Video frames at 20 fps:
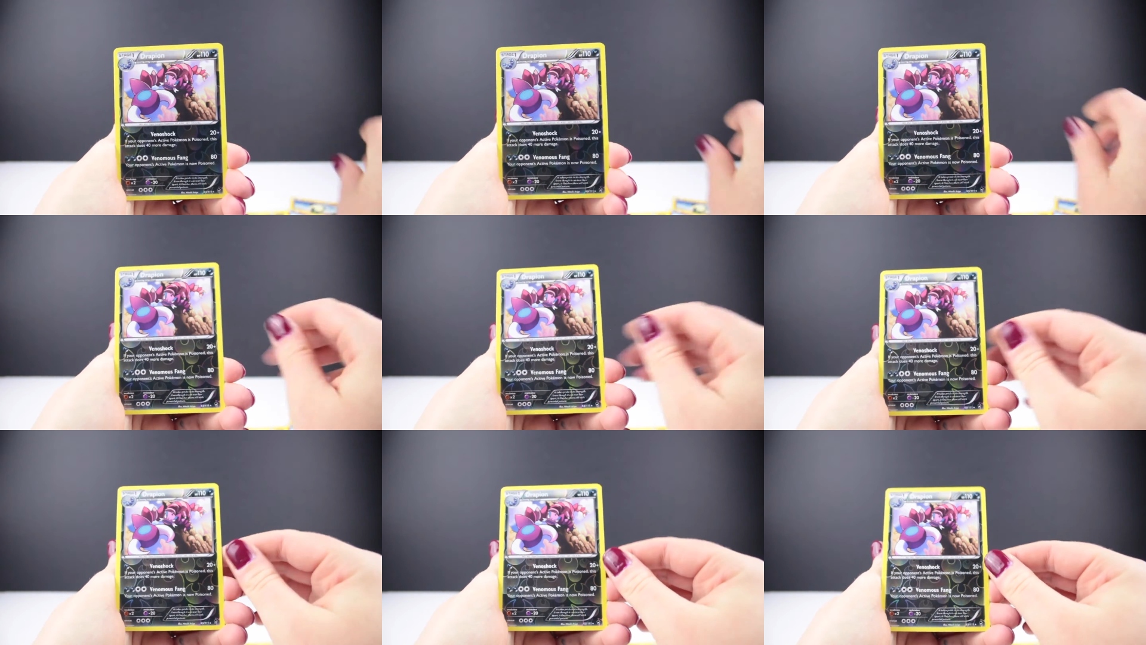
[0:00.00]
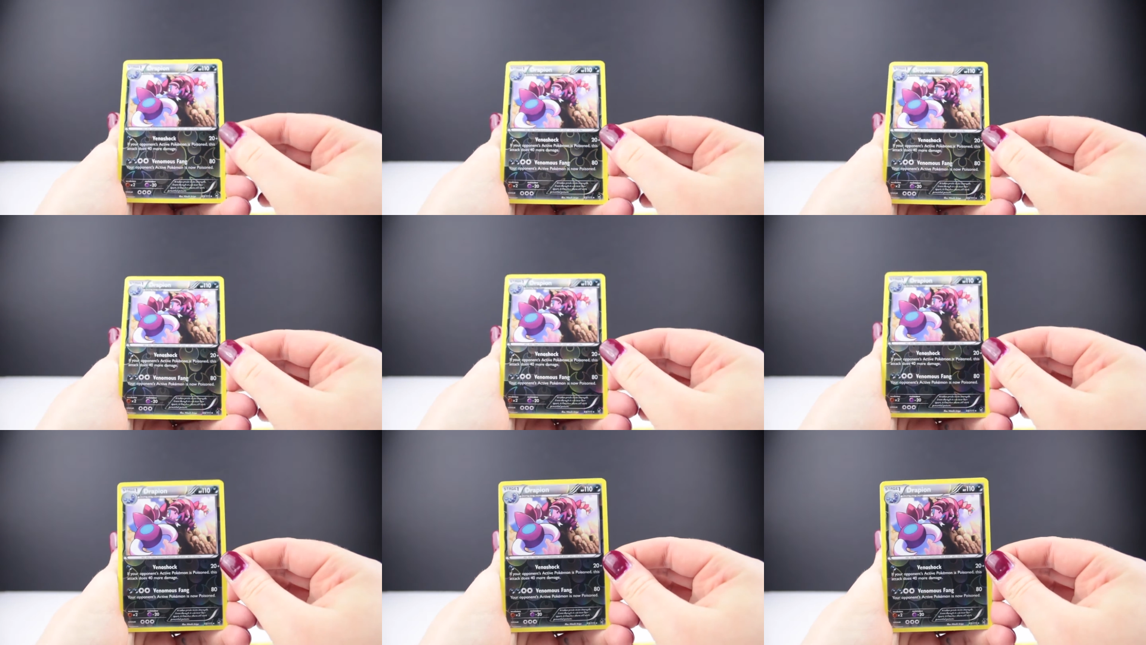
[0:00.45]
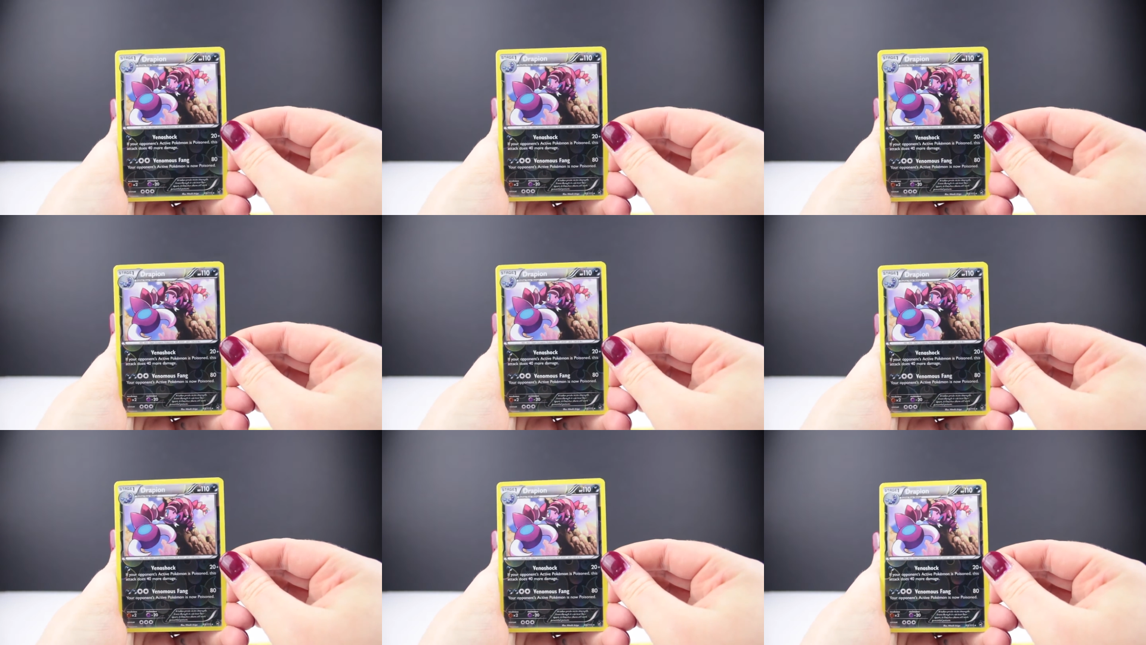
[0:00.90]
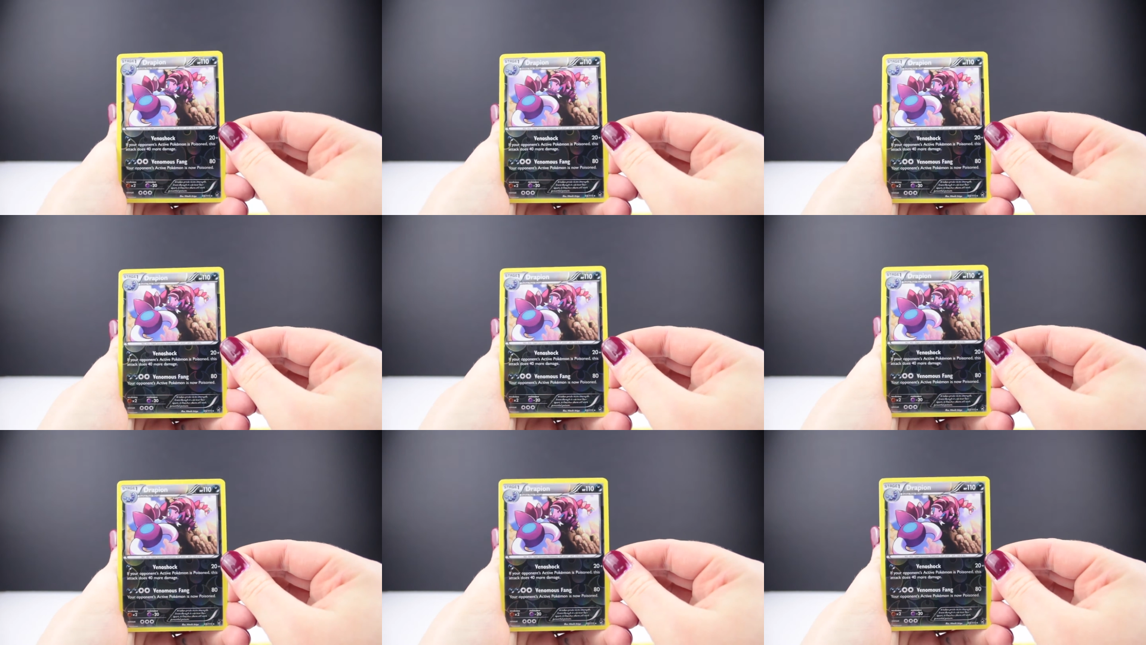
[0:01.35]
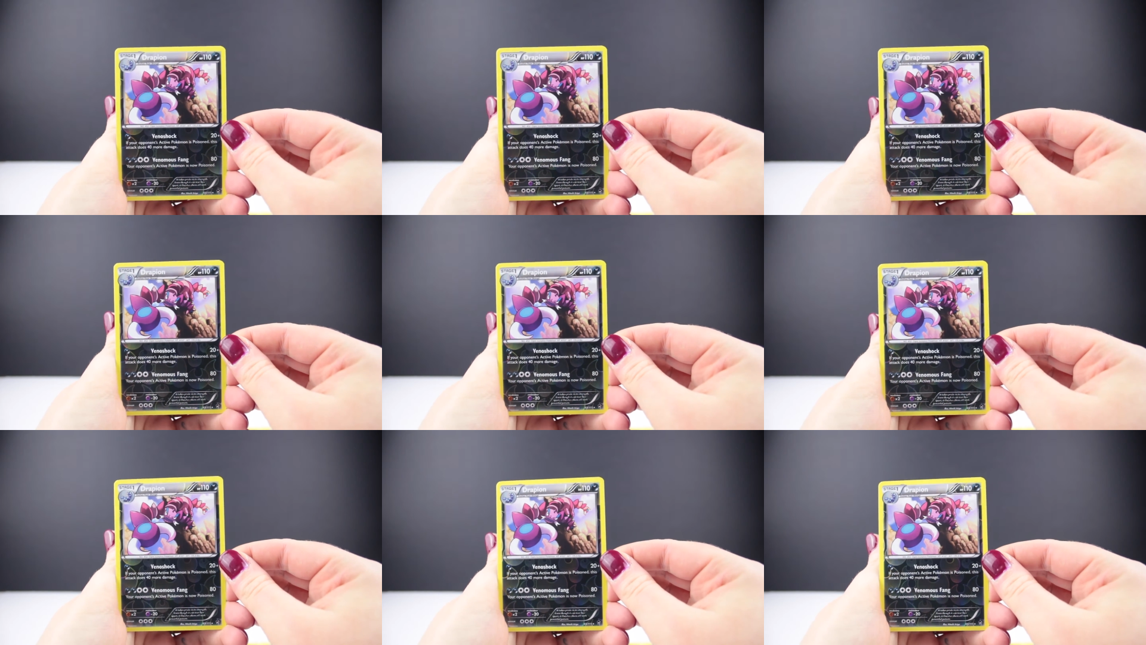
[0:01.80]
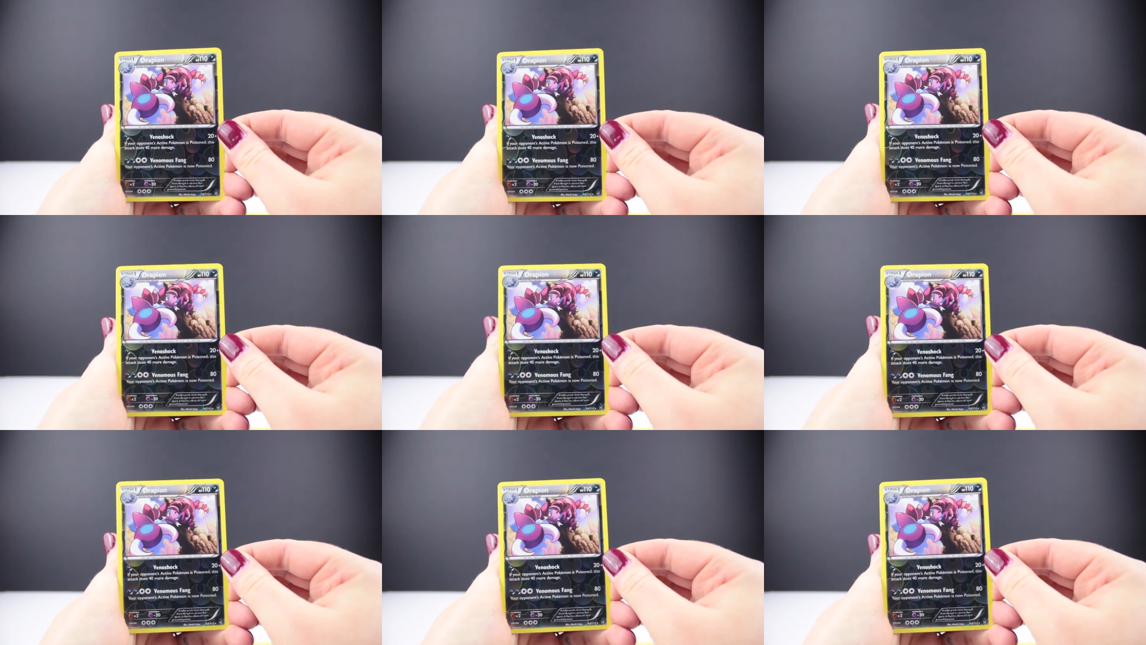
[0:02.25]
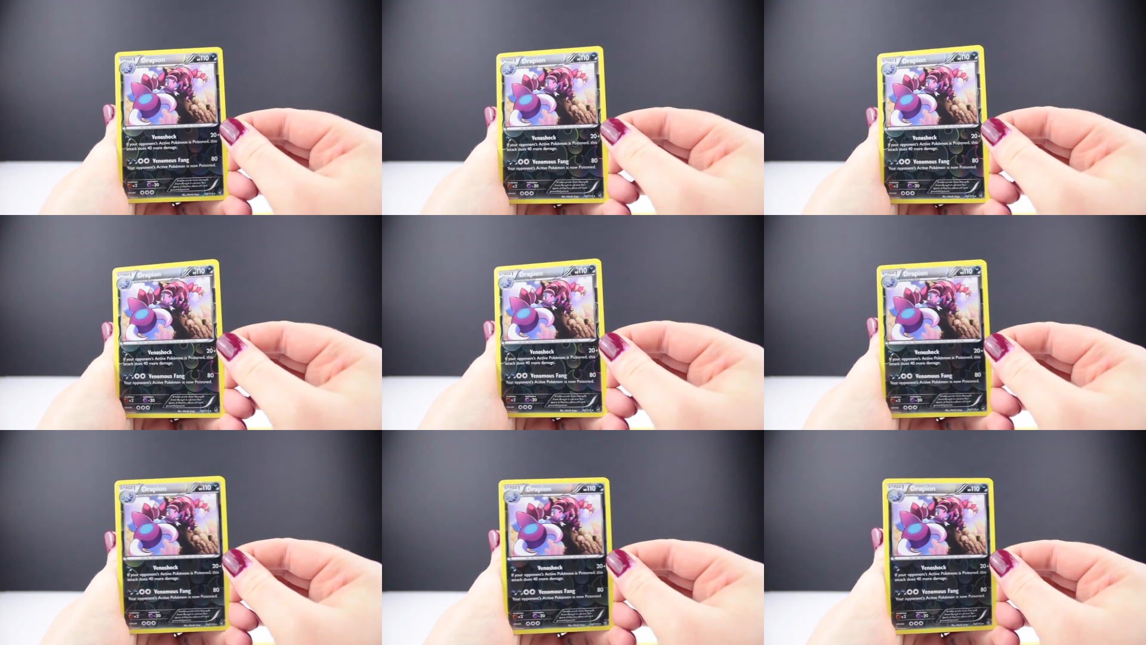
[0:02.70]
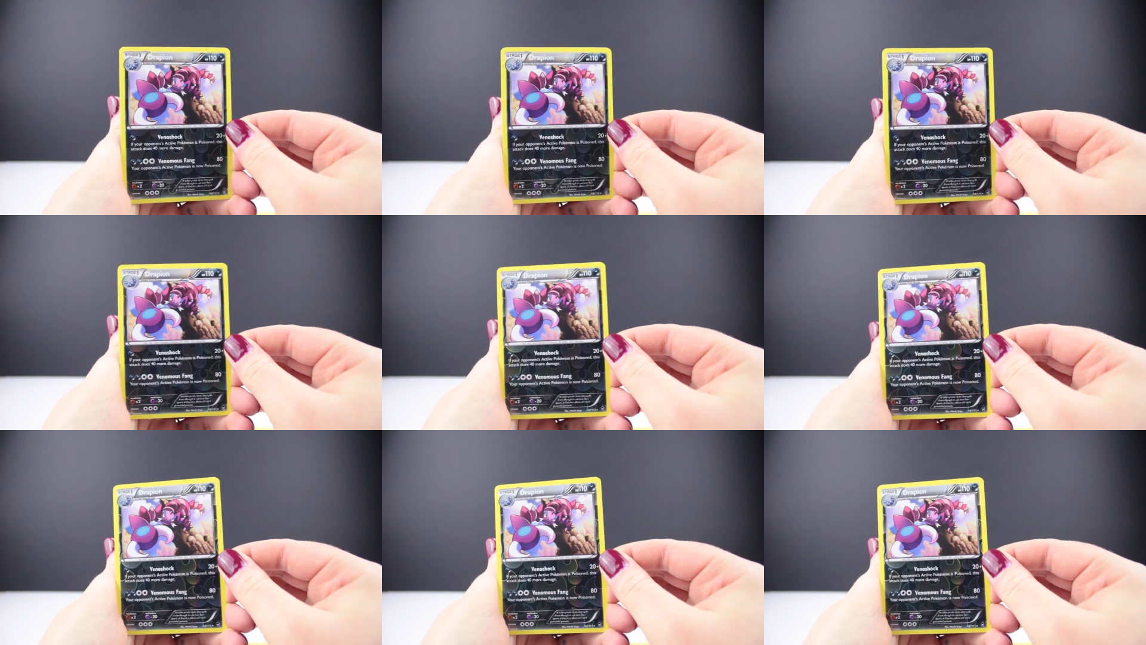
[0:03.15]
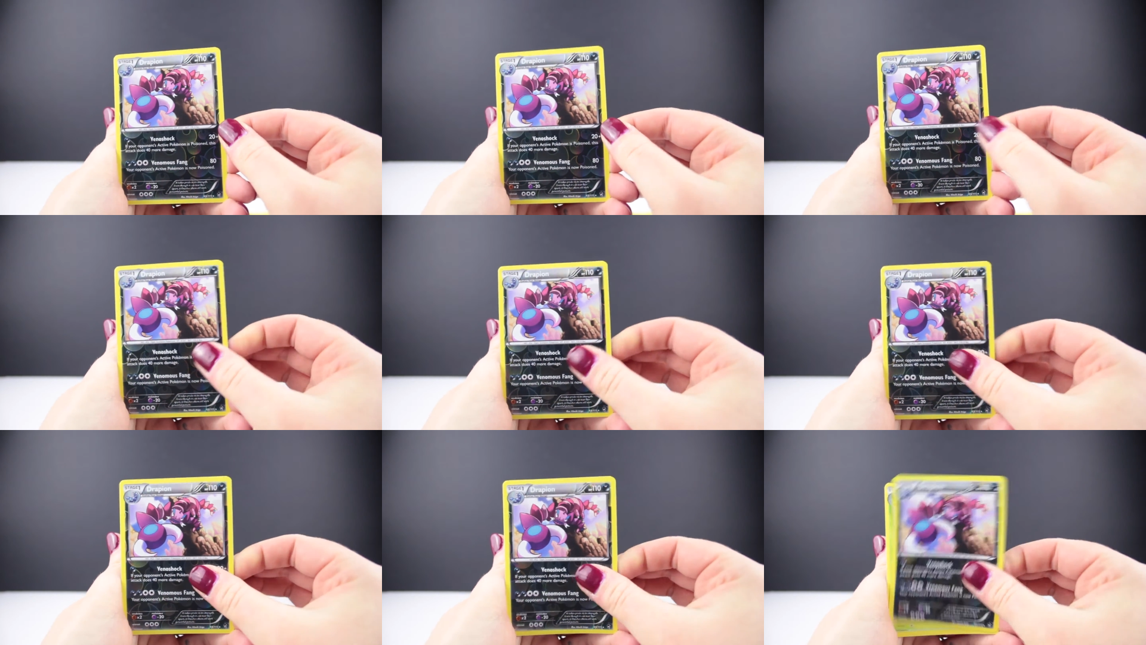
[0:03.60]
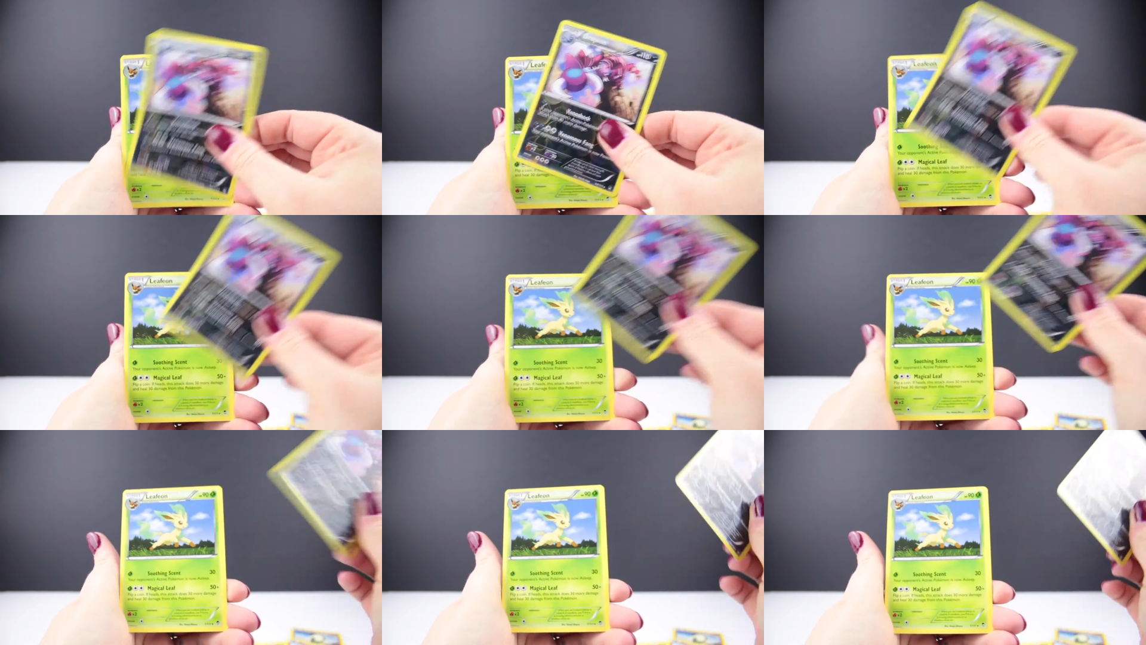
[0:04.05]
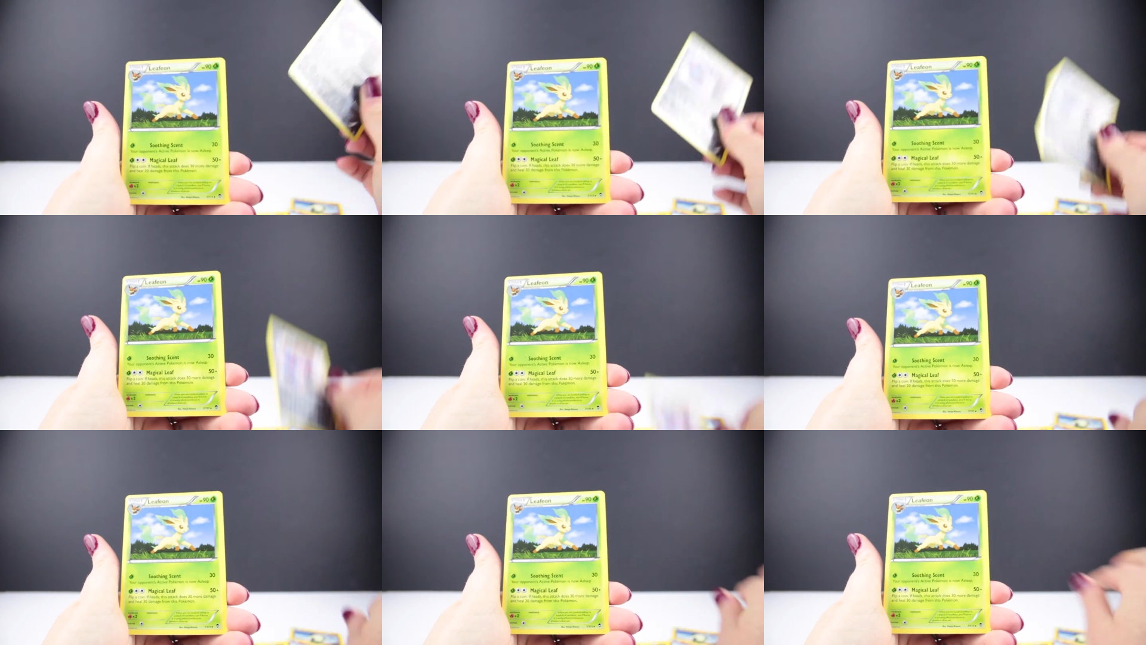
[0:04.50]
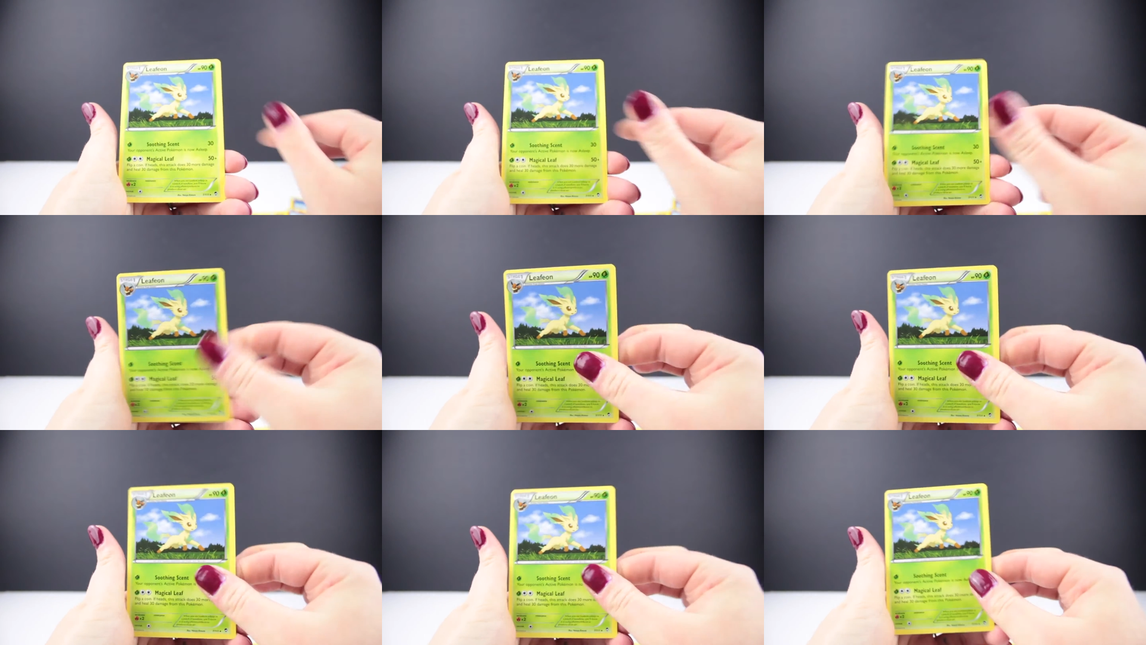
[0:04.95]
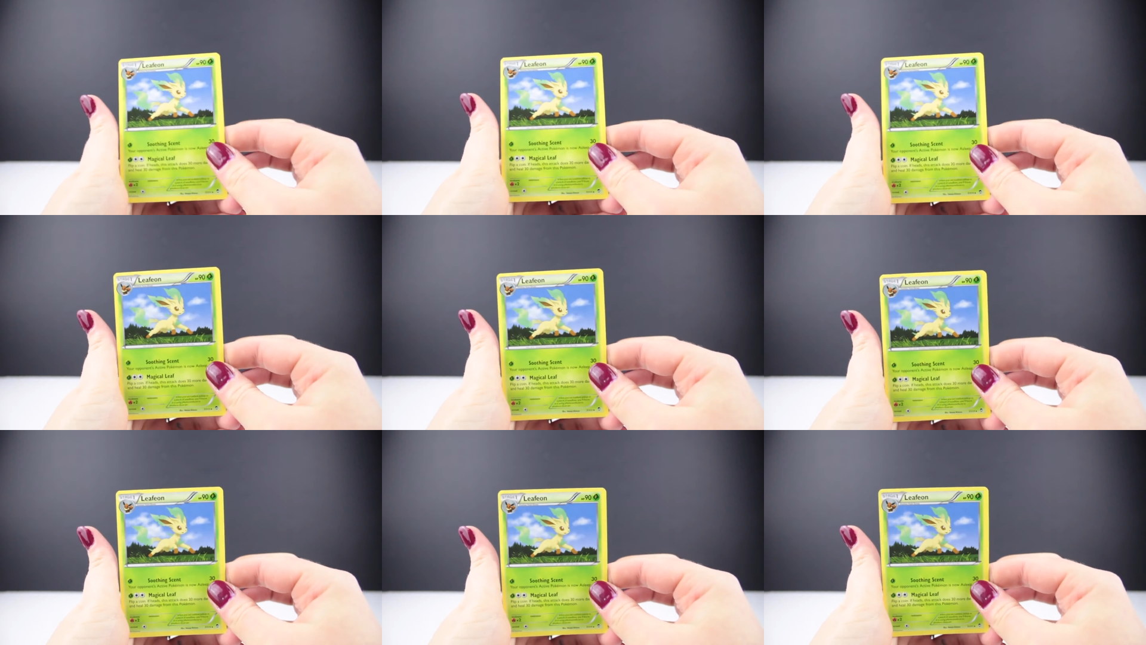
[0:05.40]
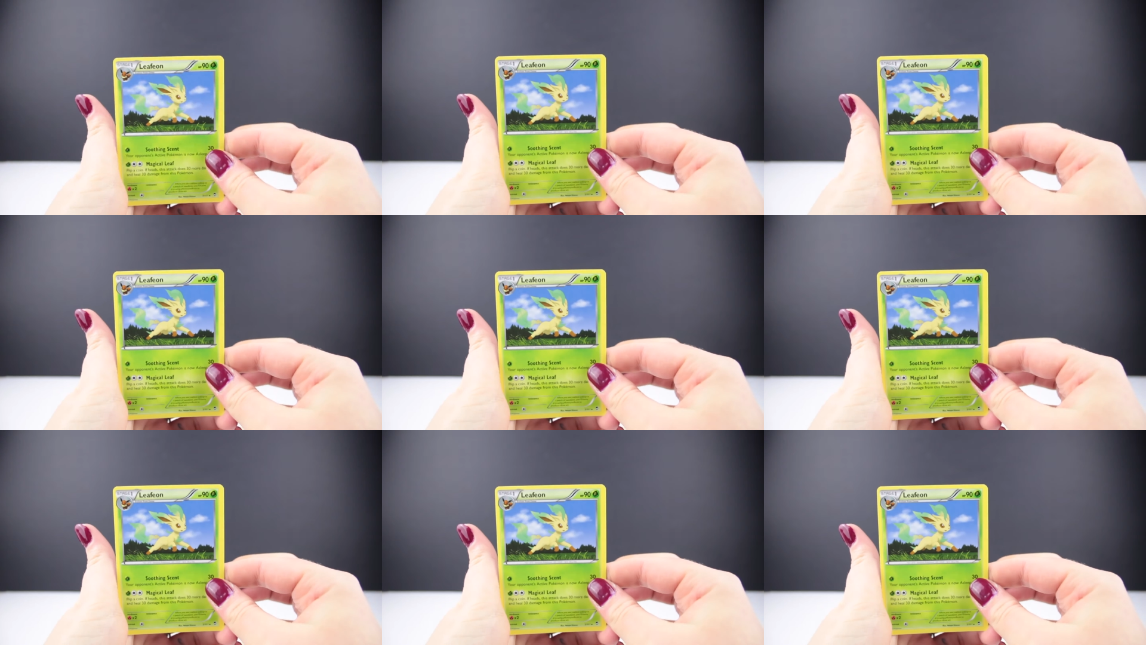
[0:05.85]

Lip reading: [unreadable: no face in view]